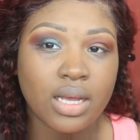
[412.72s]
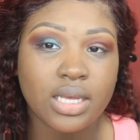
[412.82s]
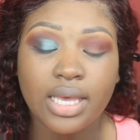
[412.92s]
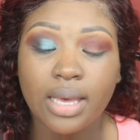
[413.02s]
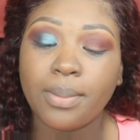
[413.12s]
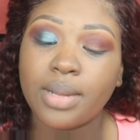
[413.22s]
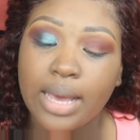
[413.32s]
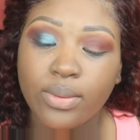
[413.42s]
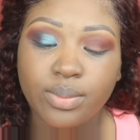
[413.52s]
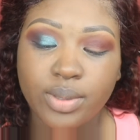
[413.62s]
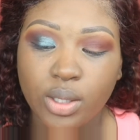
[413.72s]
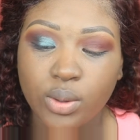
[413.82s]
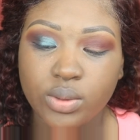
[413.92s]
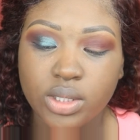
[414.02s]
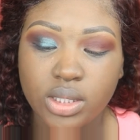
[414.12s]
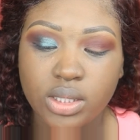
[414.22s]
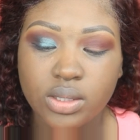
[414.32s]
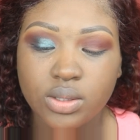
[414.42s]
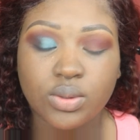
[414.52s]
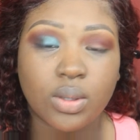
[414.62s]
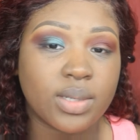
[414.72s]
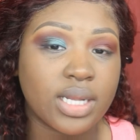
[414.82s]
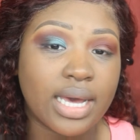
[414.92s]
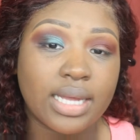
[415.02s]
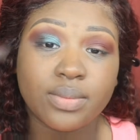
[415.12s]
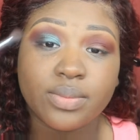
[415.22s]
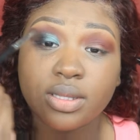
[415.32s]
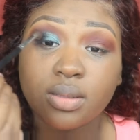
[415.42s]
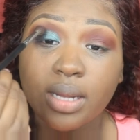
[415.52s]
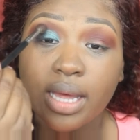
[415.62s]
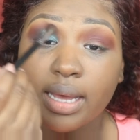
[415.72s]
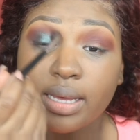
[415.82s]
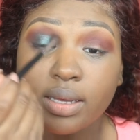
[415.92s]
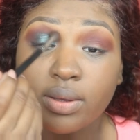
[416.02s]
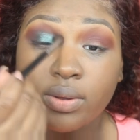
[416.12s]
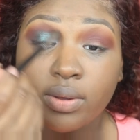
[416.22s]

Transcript: Yeah, black will be O D, so I'm glad I didn't put the black.